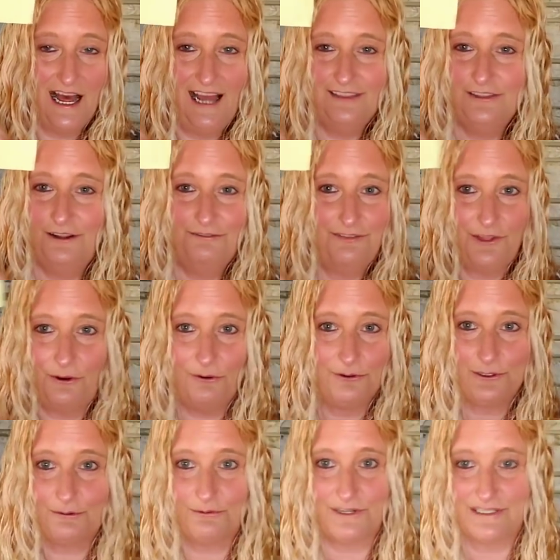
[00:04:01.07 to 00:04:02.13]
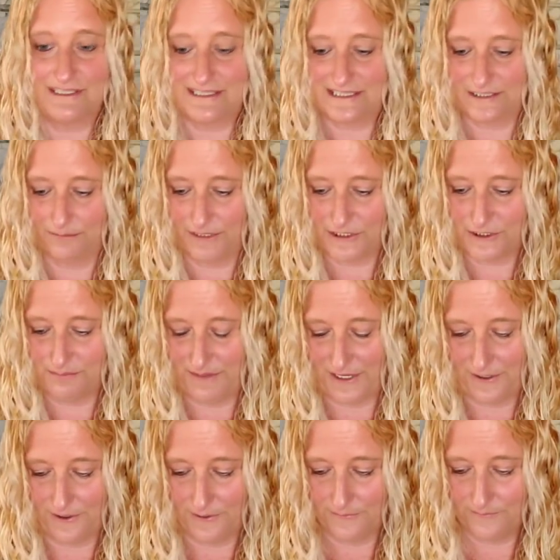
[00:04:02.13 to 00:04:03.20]
I love the older ones so much
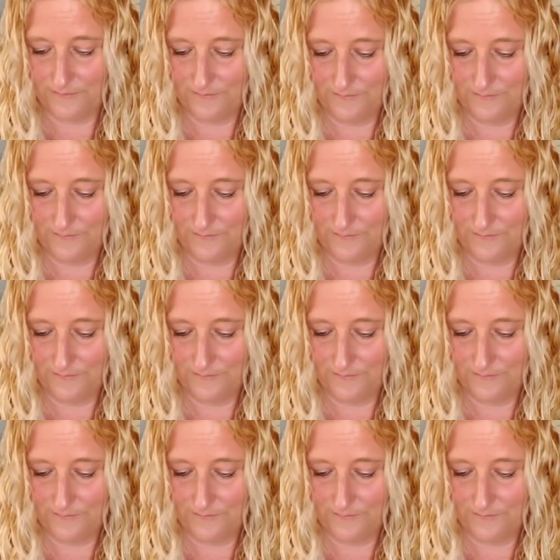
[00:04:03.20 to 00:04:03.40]
better